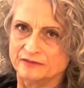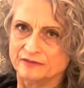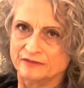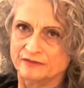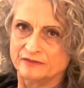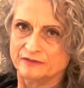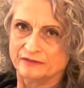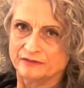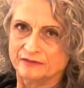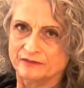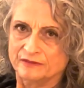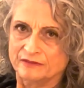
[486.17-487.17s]
Asking
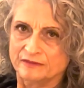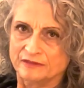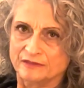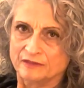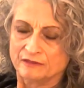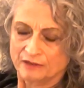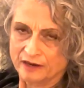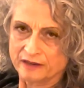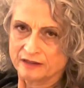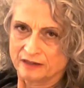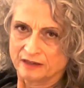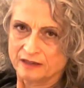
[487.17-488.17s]
for what you want.
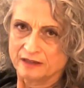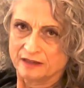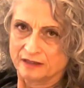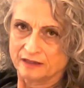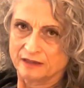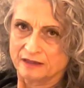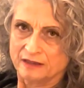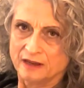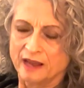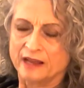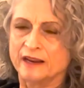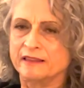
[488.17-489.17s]
Right. That
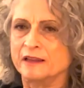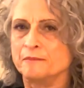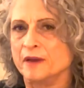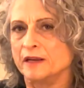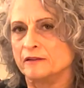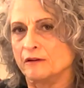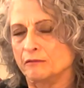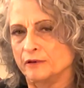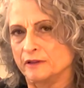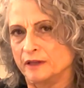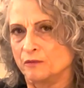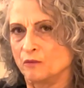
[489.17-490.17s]
changes. And I think men don't
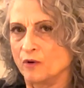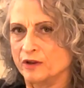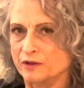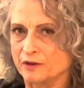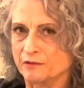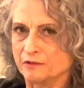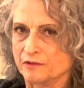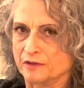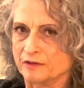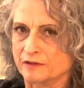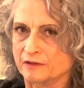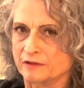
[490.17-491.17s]
really want you to
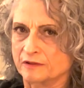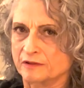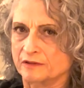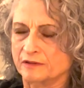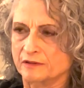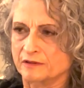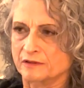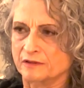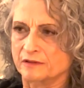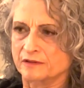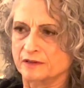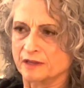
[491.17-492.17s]

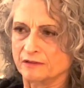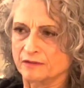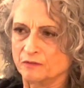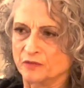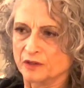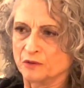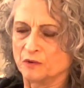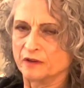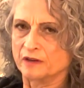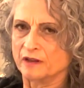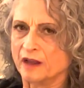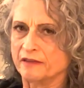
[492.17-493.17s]
tell them what you want.
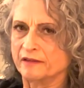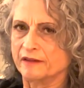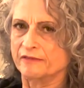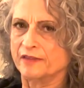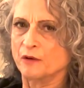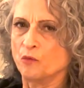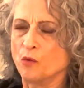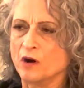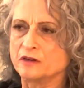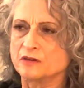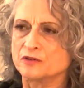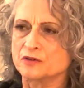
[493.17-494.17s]
I think they
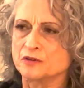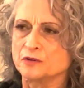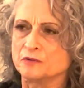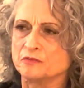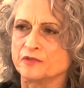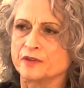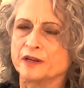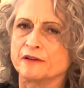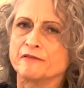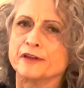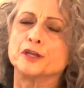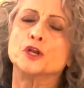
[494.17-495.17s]
want to
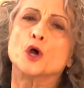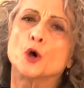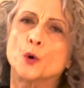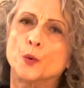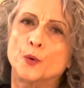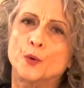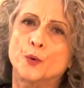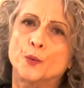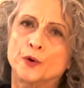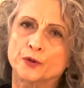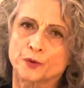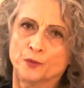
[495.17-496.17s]
think they know
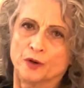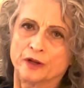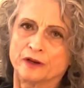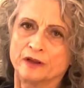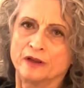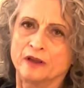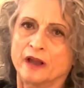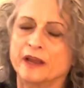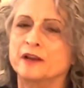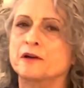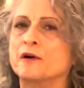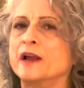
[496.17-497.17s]
what you want. And I
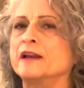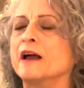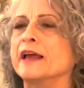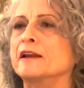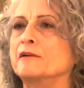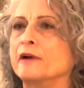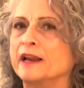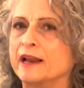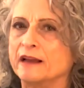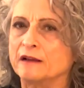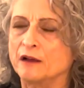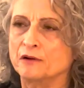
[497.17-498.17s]
had a don't. great, I had a great,
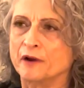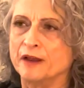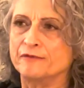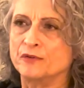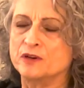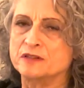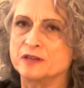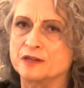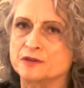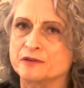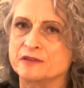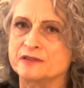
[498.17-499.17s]
a, a great voice
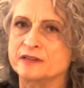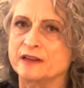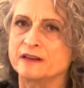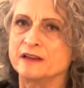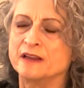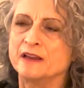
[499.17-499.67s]
teacher who said,